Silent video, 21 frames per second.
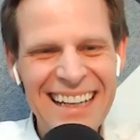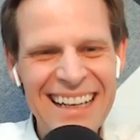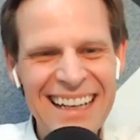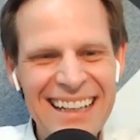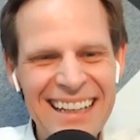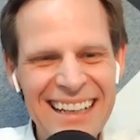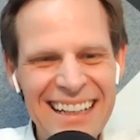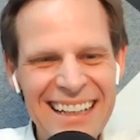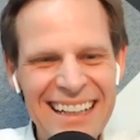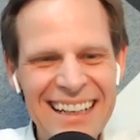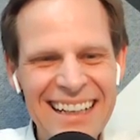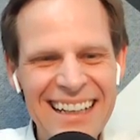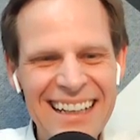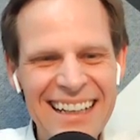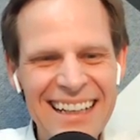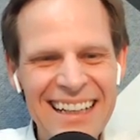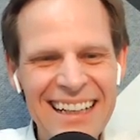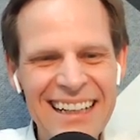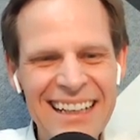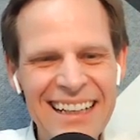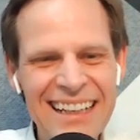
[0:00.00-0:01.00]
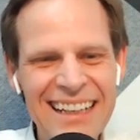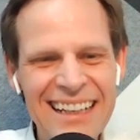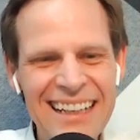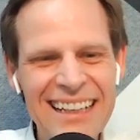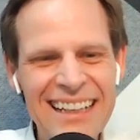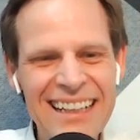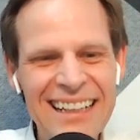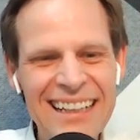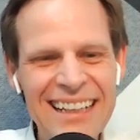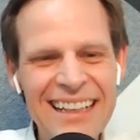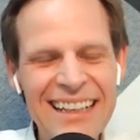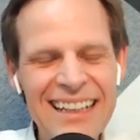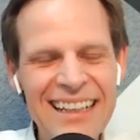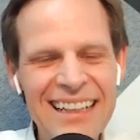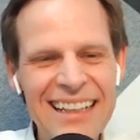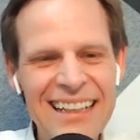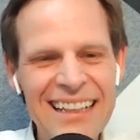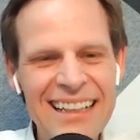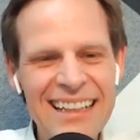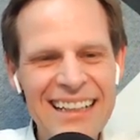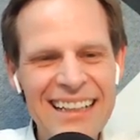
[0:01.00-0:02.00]

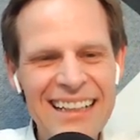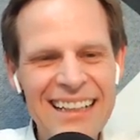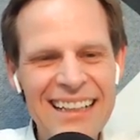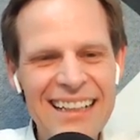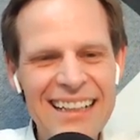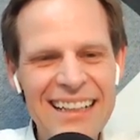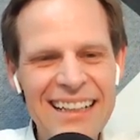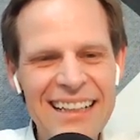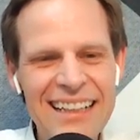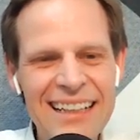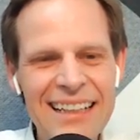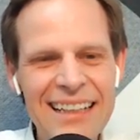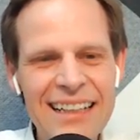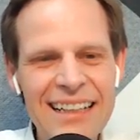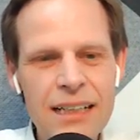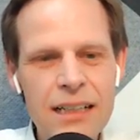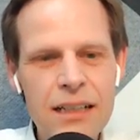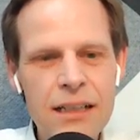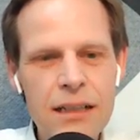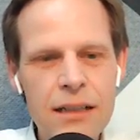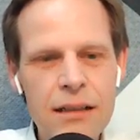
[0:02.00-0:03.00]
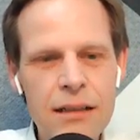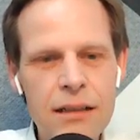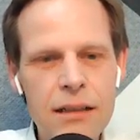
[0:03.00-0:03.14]
(silent)